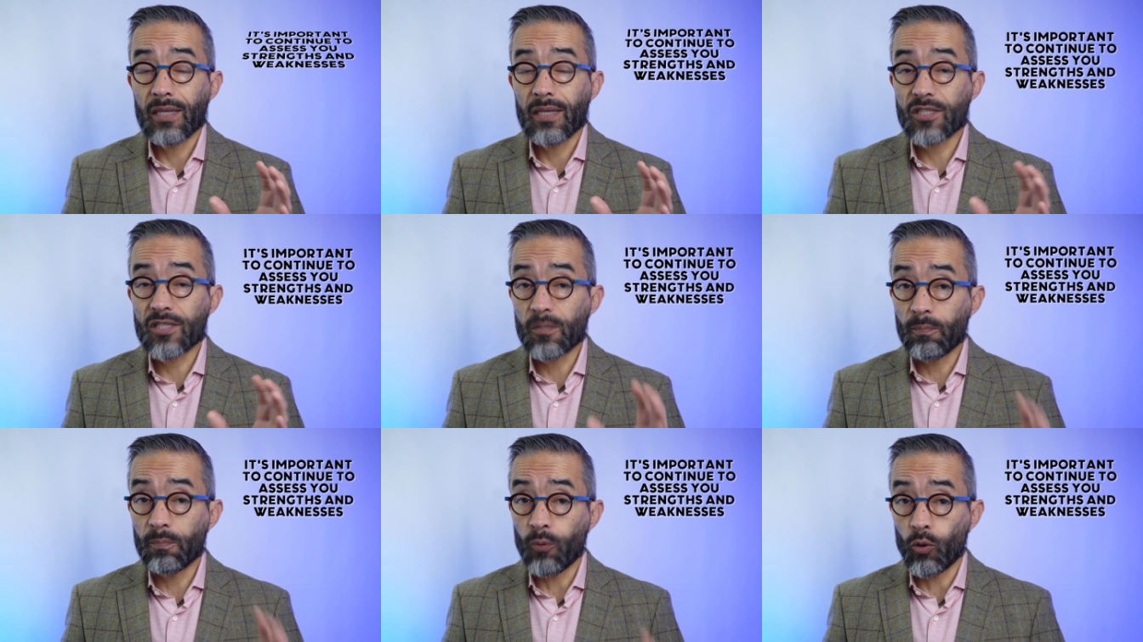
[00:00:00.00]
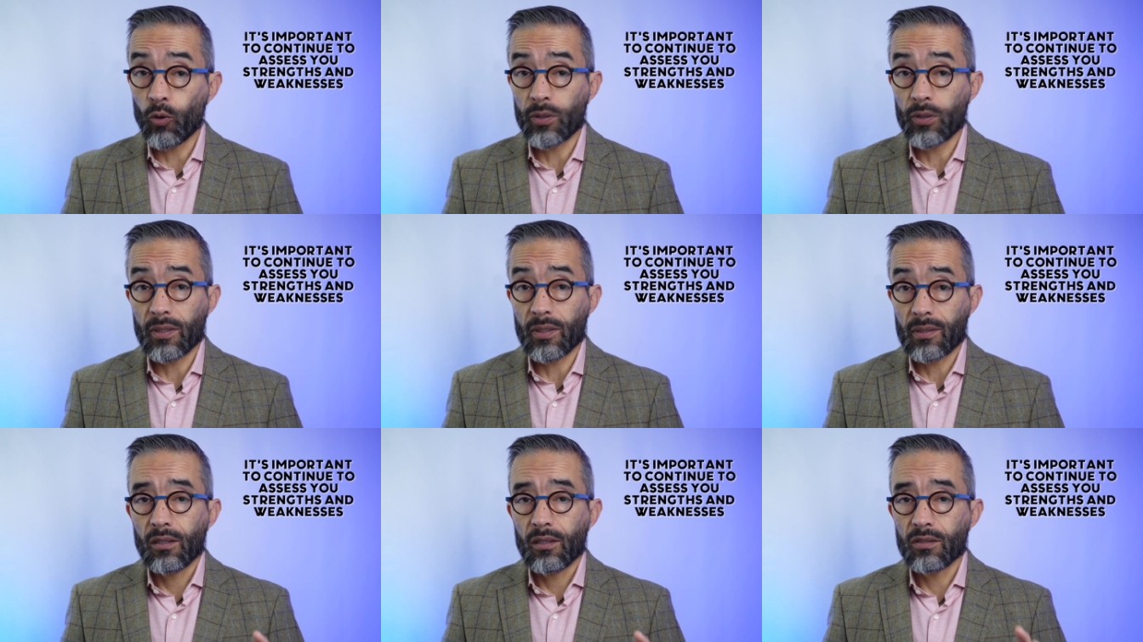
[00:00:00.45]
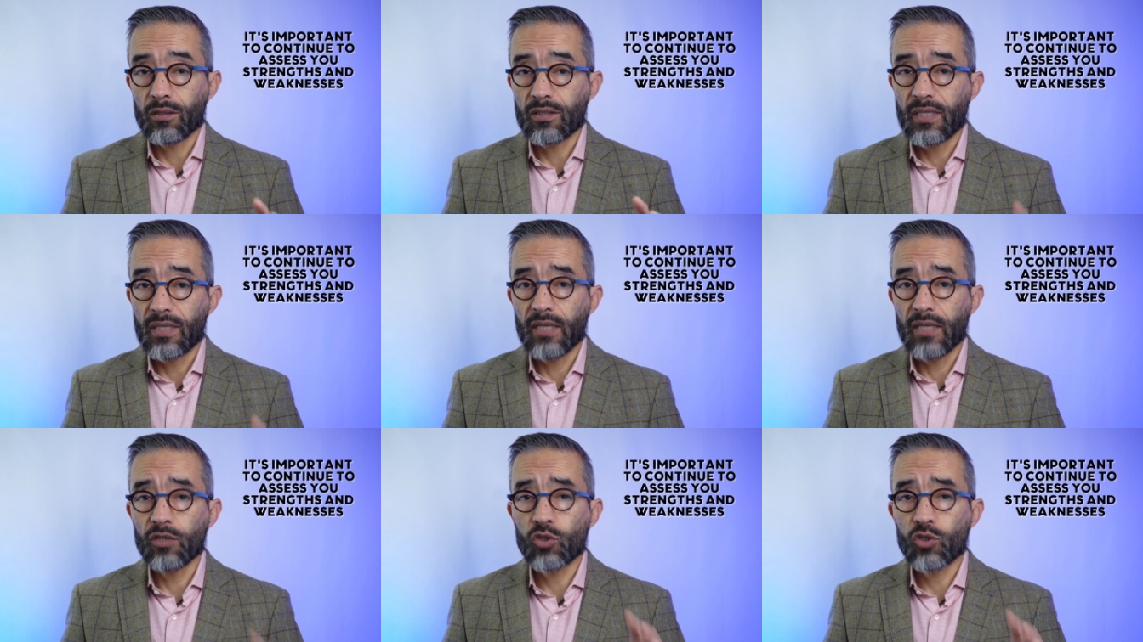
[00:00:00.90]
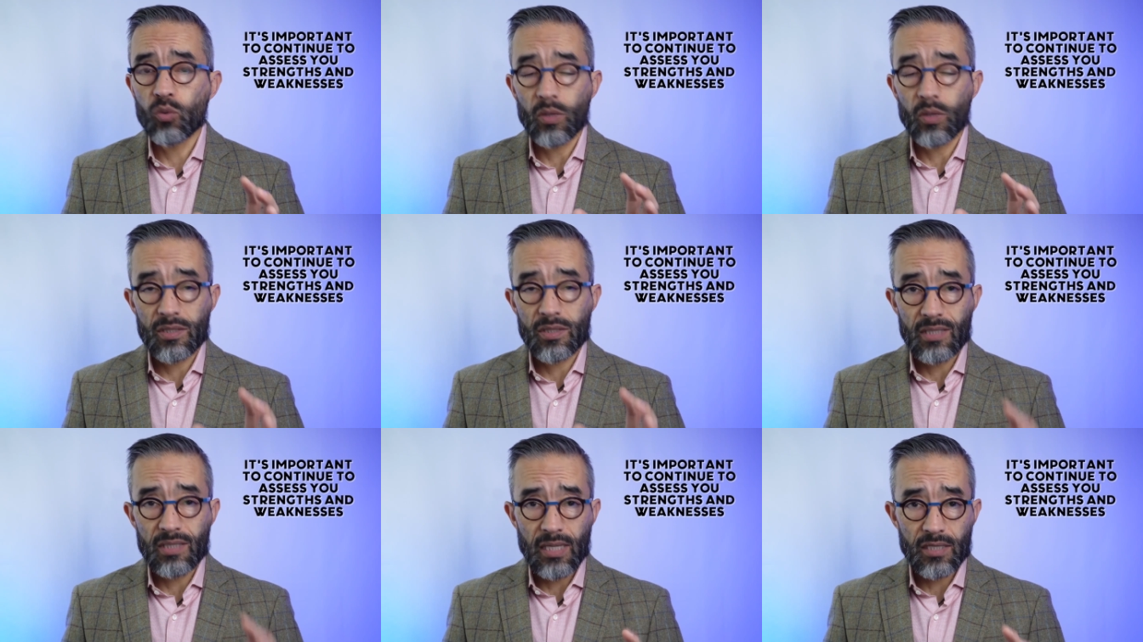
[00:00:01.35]
it's important. Continue
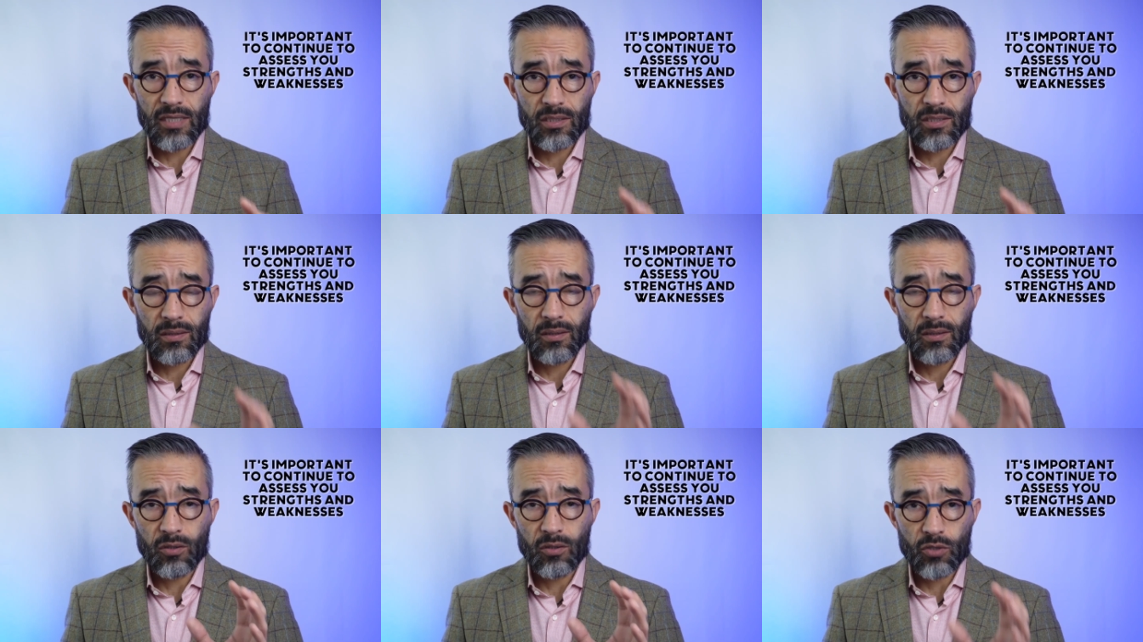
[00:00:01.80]
to assess